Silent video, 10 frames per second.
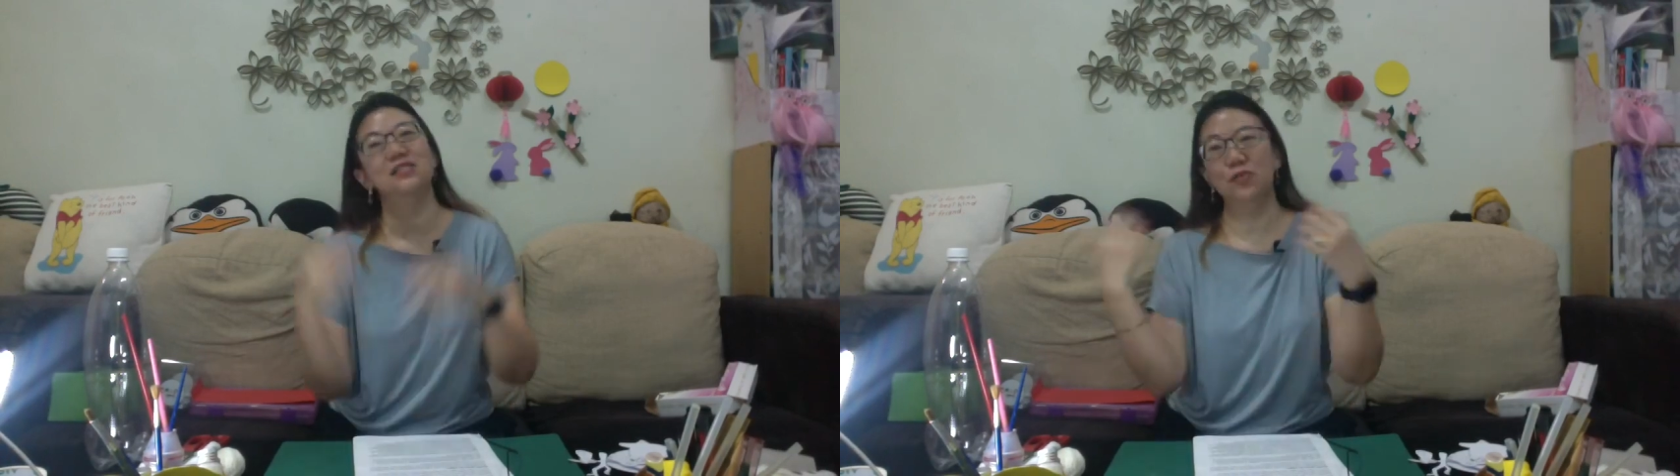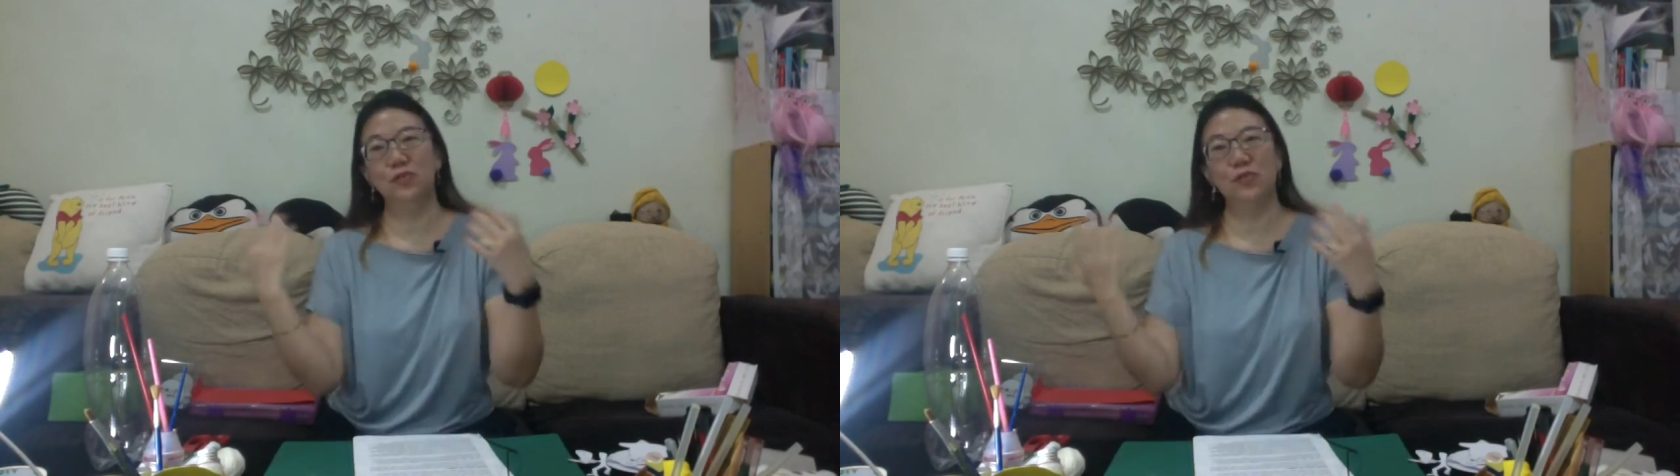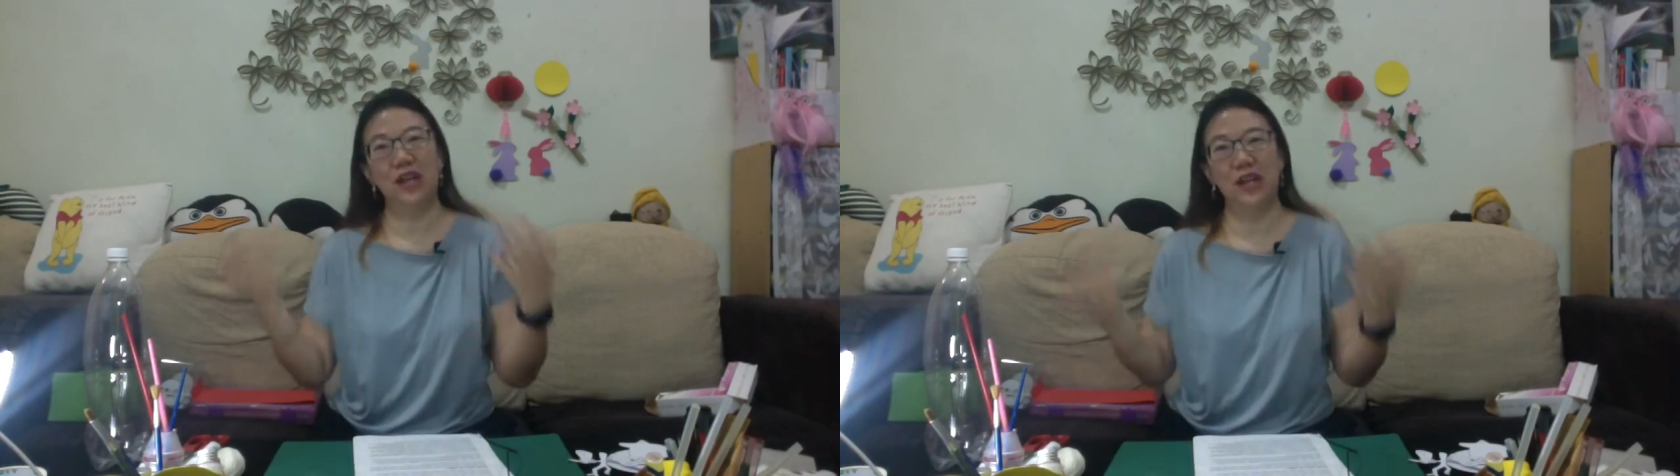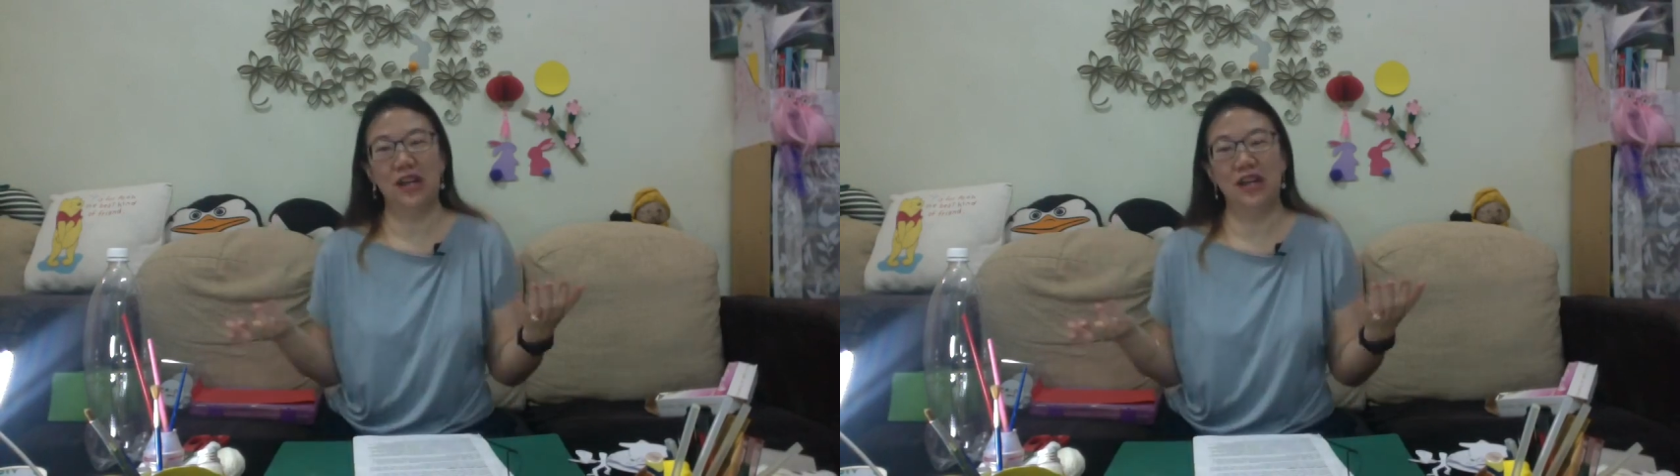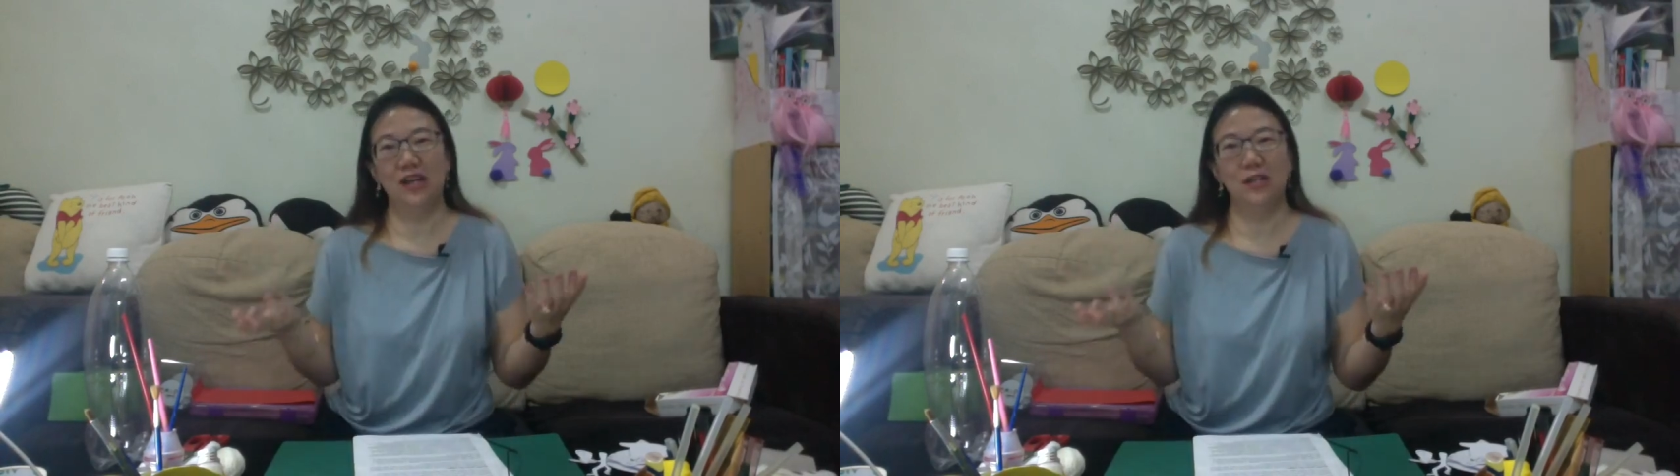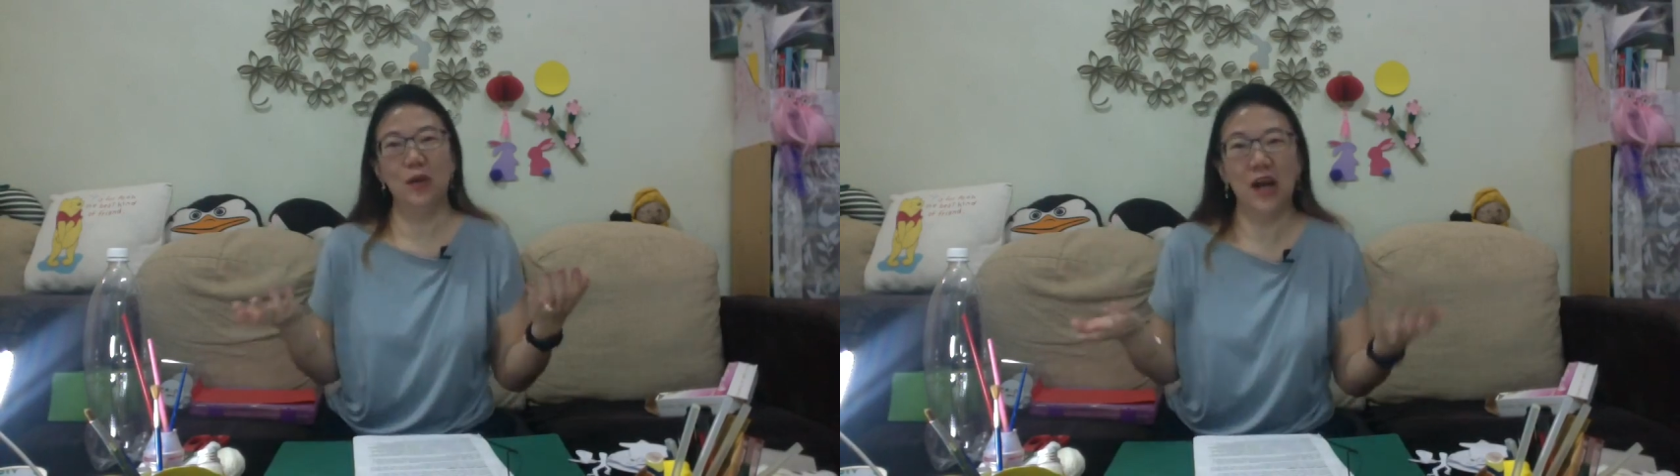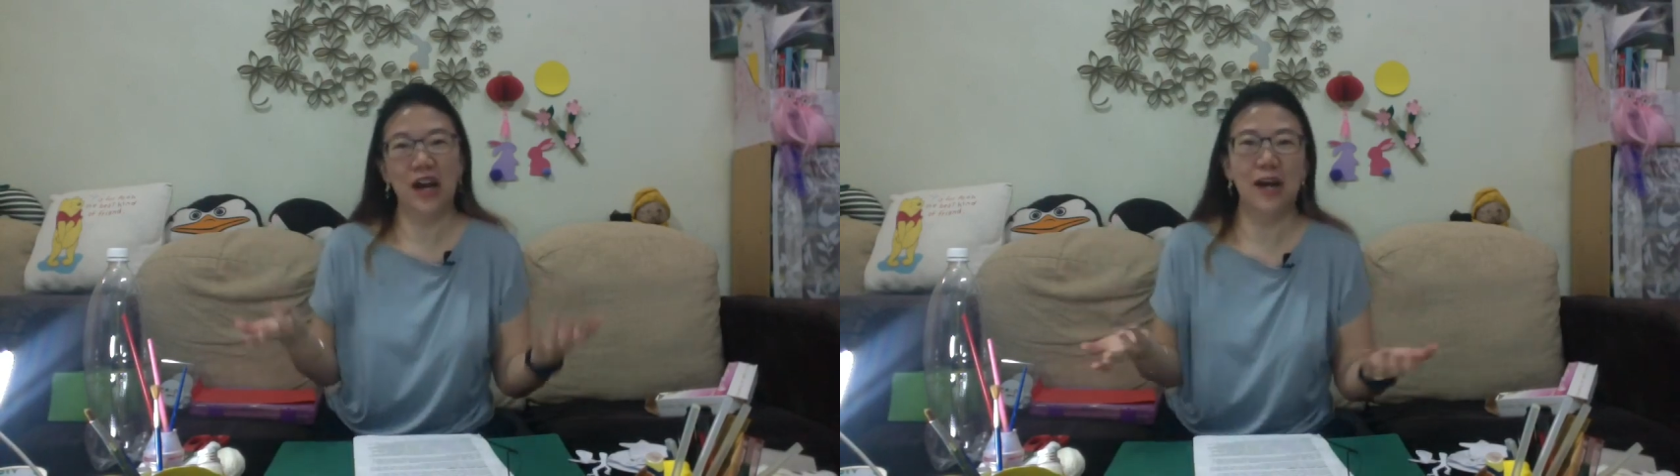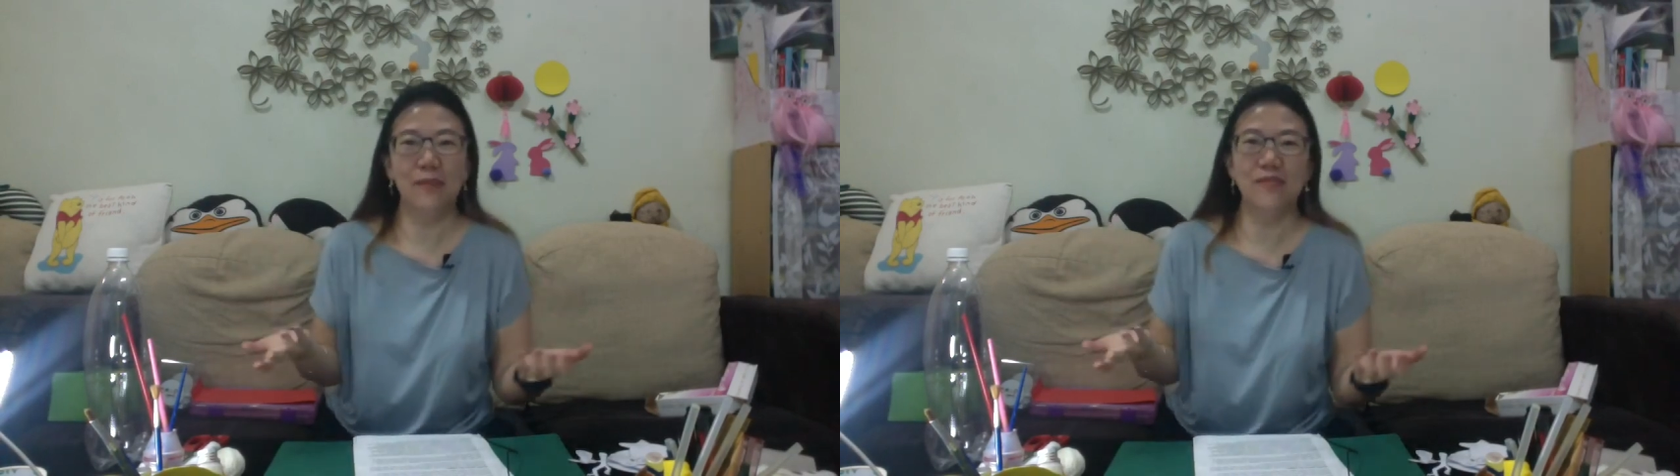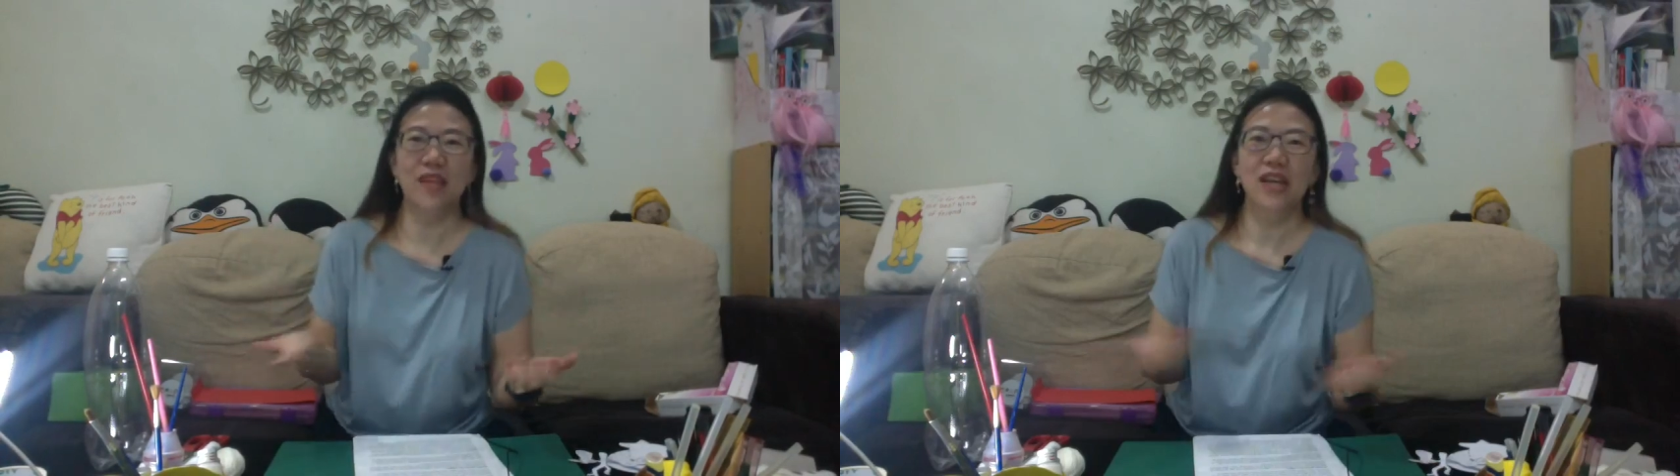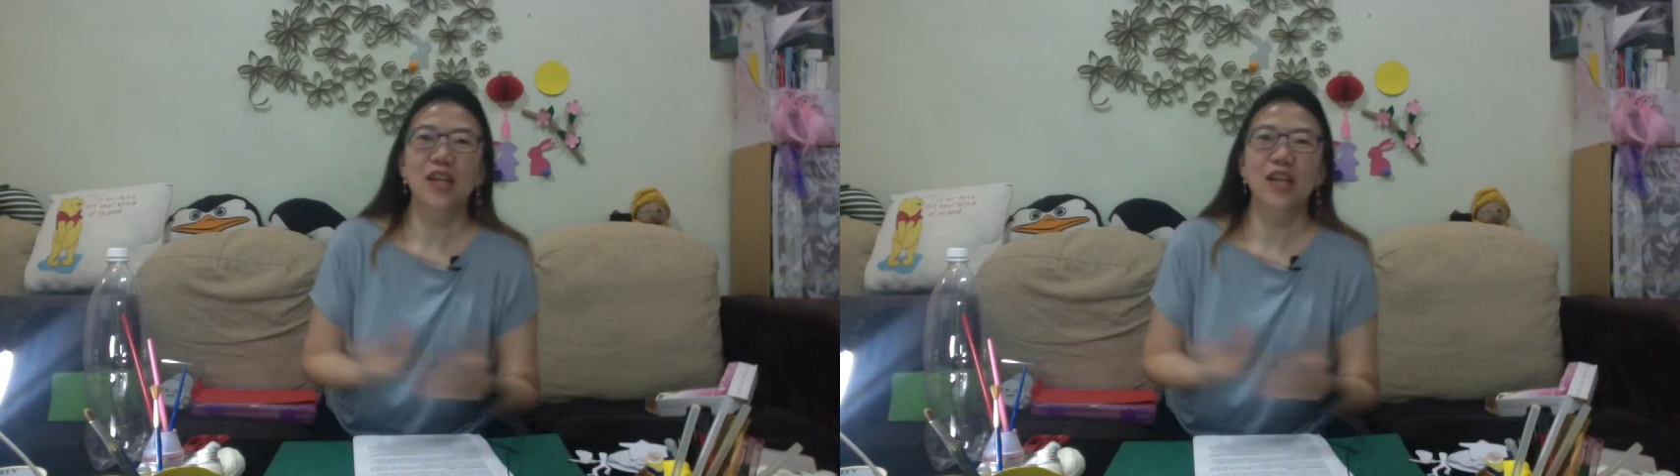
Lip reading: no harm